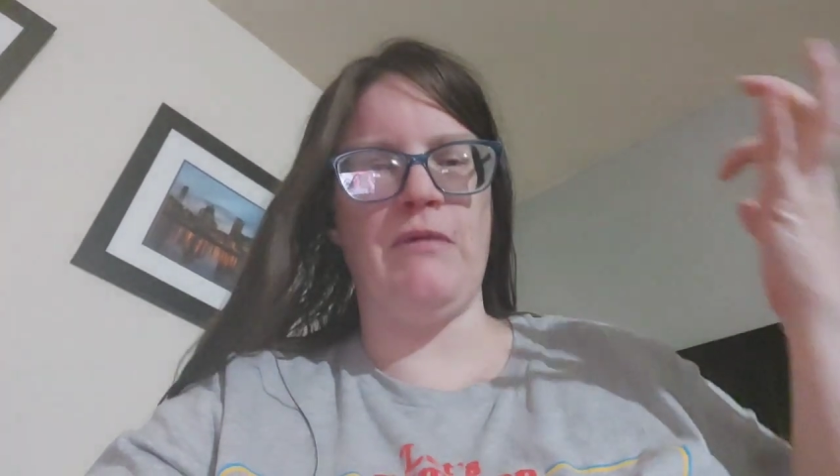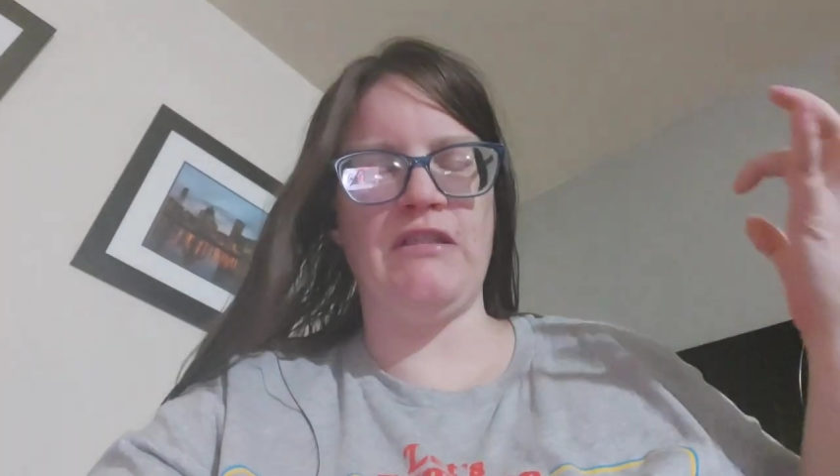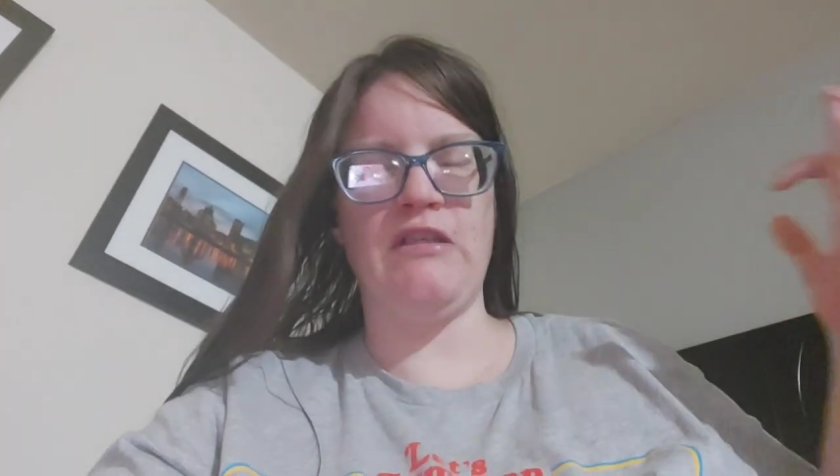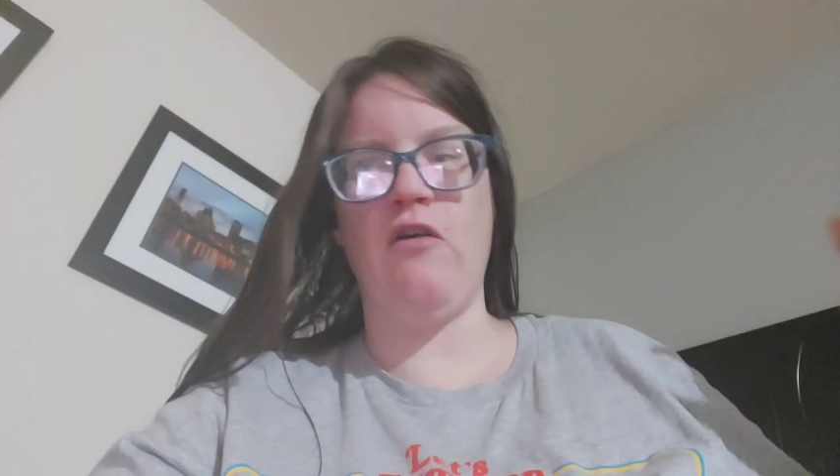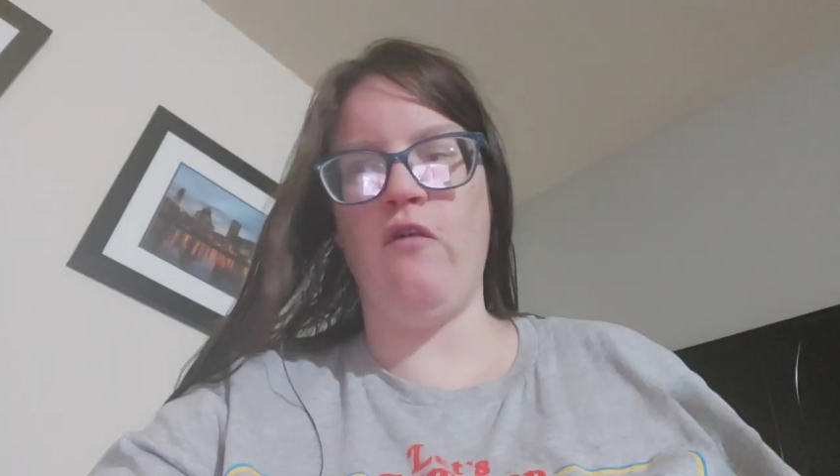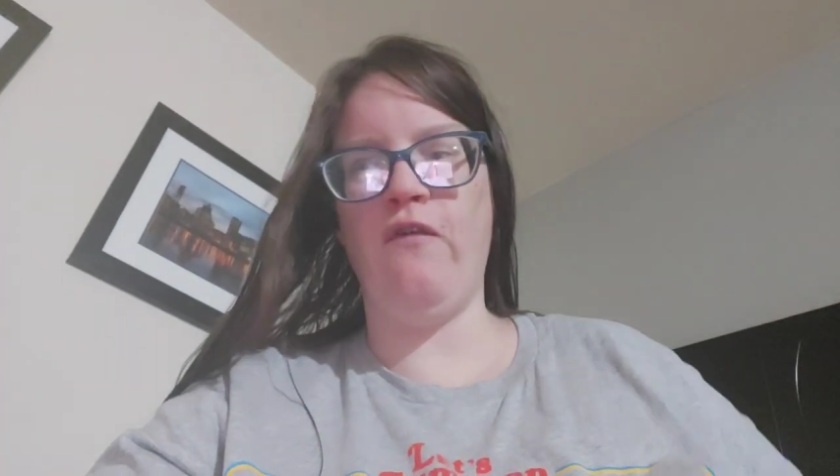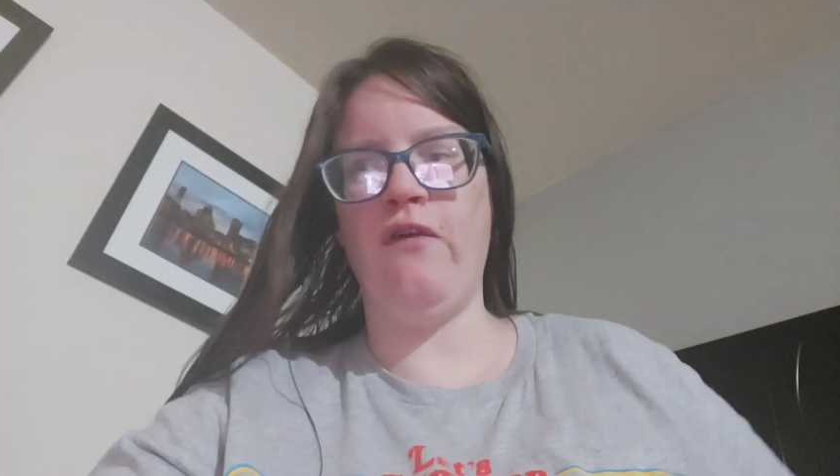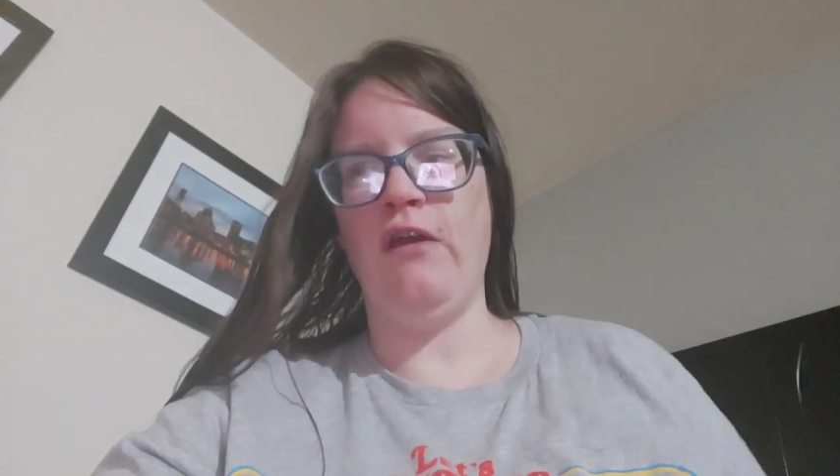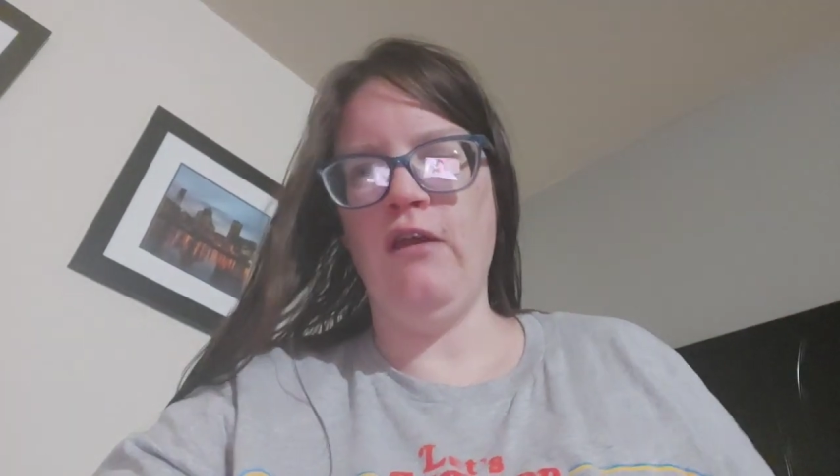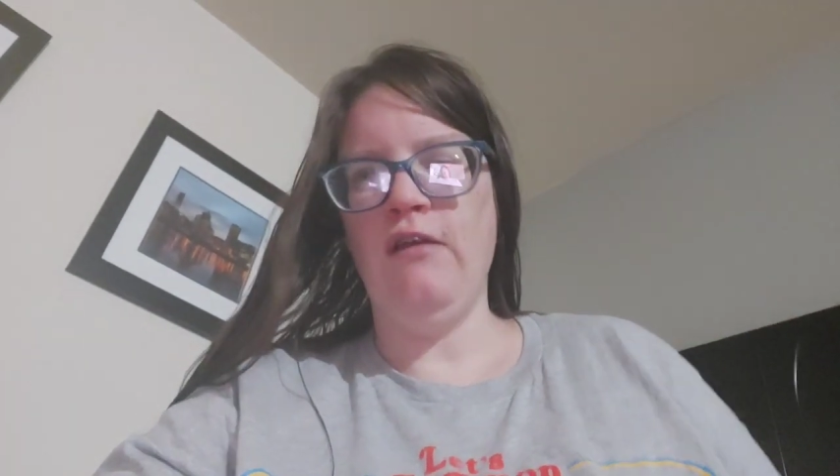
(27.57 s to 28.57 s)
on myself
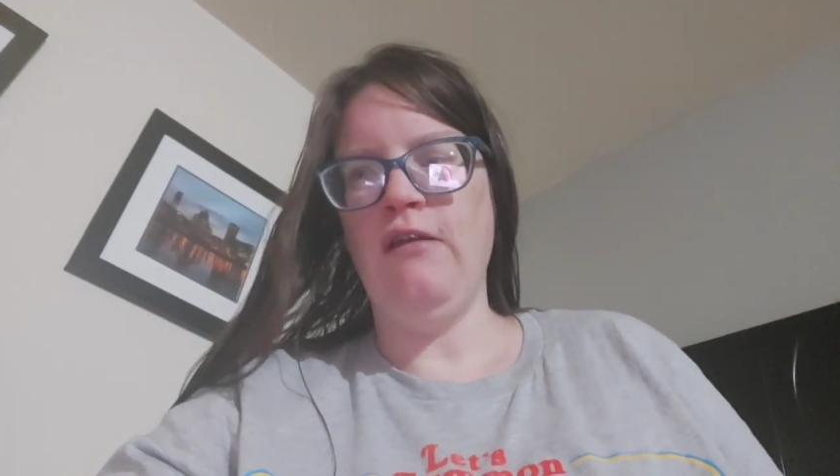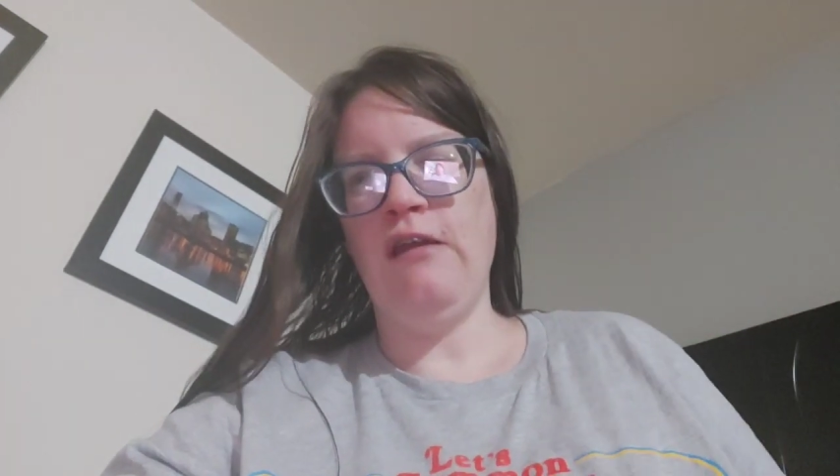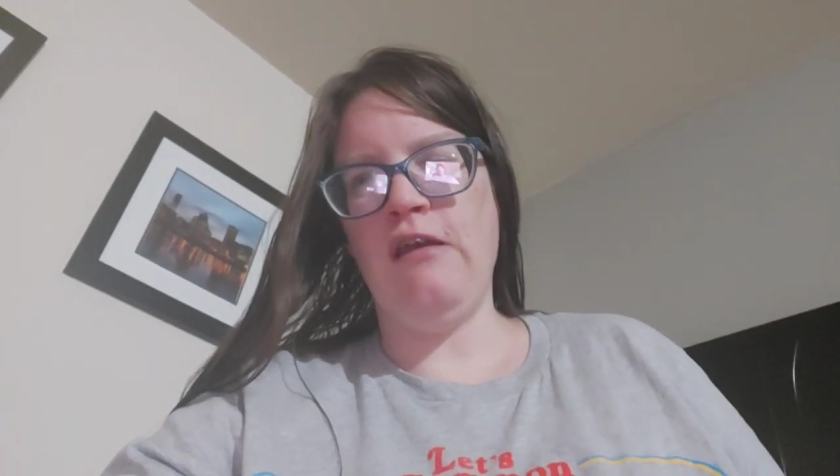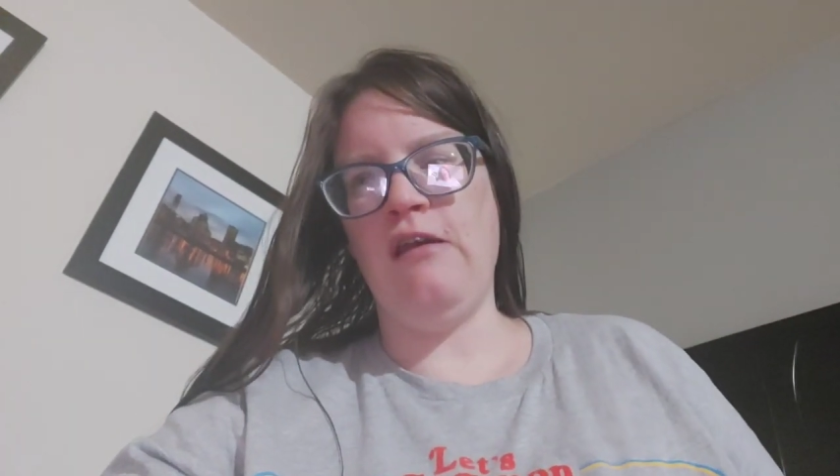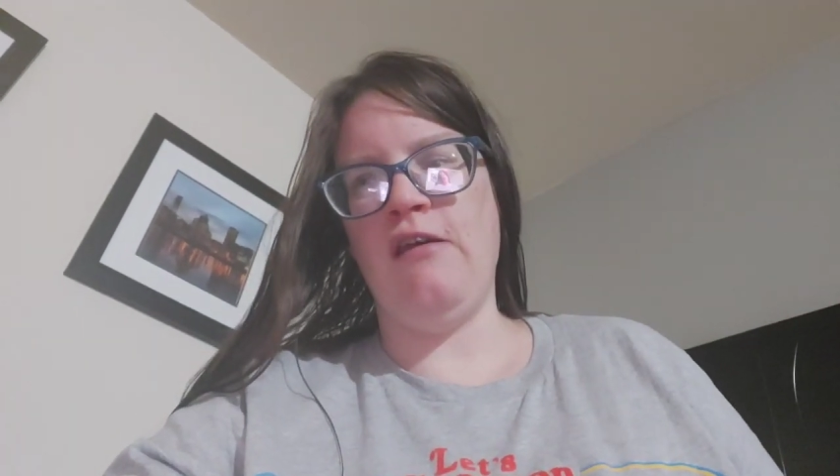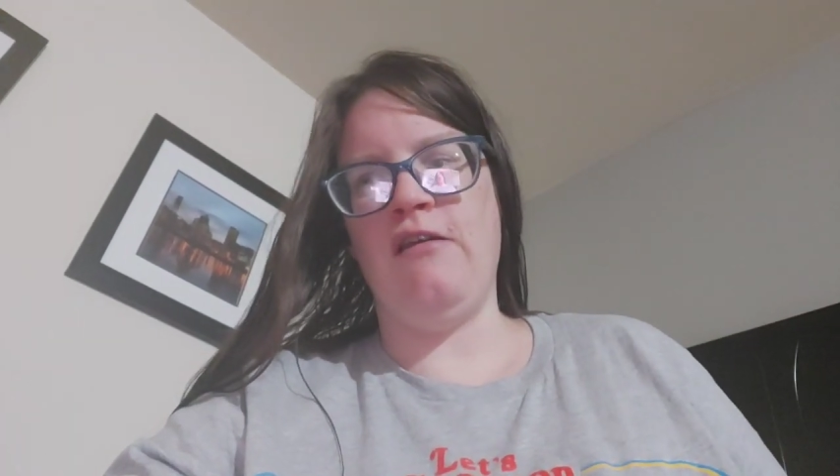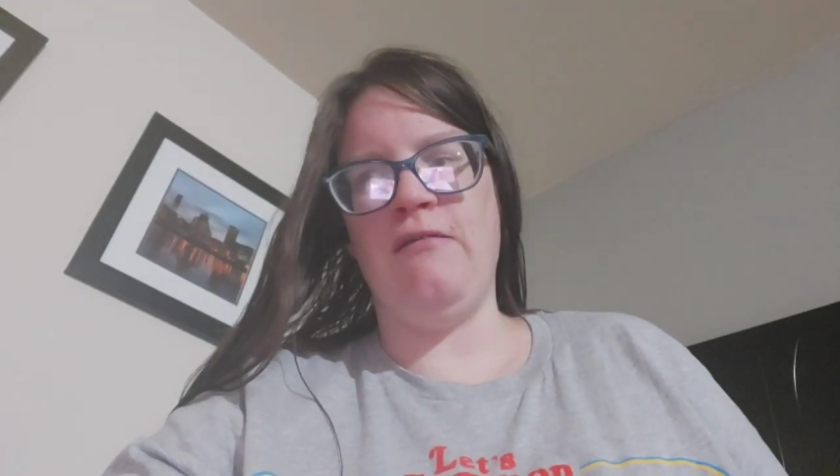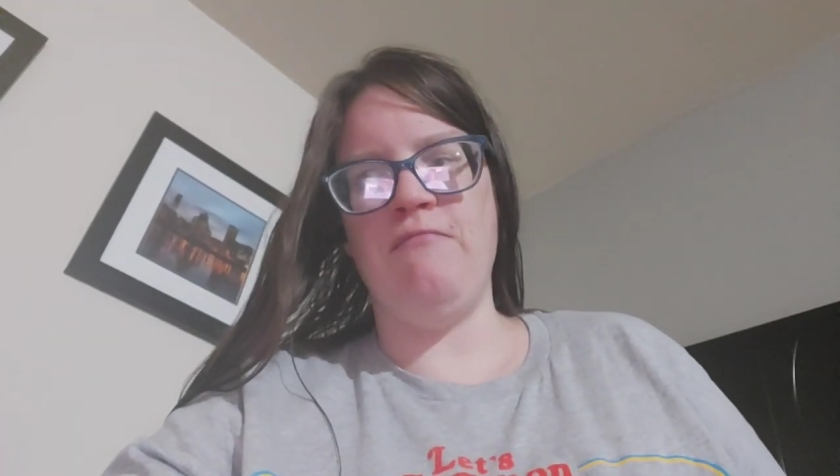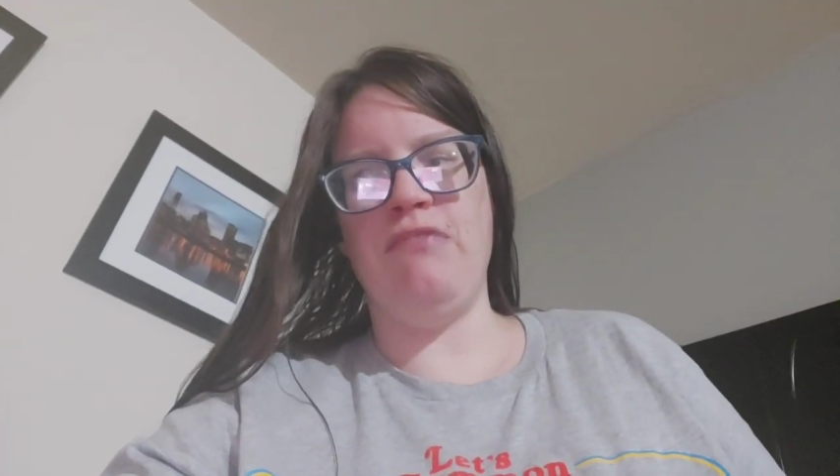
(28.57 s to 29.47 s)
and